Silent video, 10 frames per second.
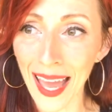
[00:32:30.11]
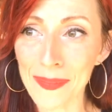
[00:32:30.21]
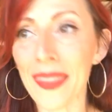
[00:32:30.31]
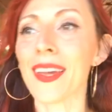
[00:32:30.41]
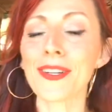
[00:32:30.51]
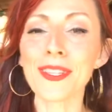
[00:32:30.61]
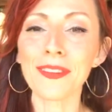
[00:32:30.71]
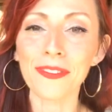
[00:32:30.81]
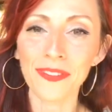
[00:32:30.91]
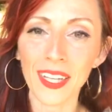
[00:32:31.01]
I mean, there's the
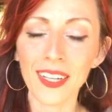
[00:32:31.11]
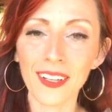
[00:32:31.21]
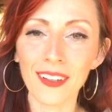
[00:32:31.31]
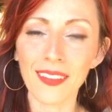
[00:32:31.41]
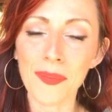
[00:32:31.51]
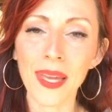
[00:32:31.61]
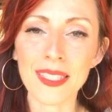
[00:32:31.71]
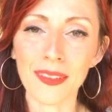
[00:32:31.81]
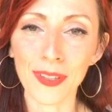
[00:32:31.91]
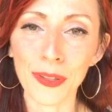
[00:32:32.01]
fear that makes
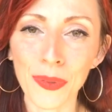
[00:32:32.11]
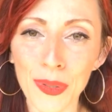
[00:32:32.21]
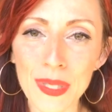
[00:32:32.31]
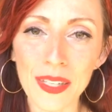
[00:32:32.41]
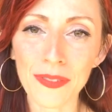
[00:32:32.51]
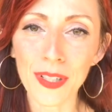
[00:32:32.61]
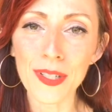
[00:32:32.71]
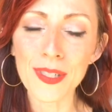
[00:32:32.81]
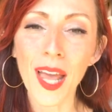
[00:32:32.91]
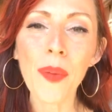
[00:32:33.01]
it feel gross at first,